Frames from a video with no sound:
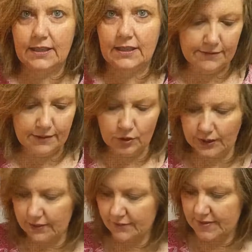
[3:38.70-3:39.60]
If you're
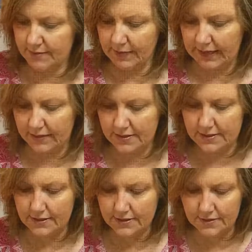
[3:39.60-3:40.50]
looking for some
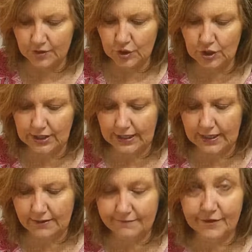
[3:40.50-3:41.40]
cactuses, you
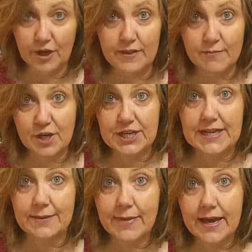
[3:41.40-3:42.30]
can find them on
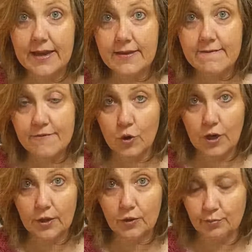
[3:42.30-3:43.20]
eBay for
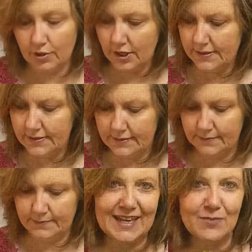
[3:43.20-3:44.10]
quite a good price.
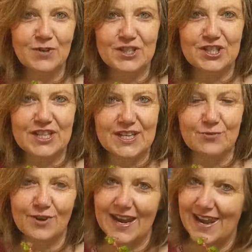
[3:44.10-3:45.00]
Keep watching,
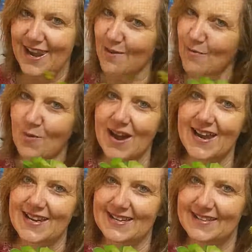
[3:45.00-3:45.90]
we're at number
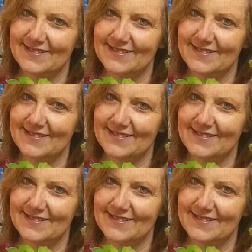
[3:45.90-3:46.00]
1.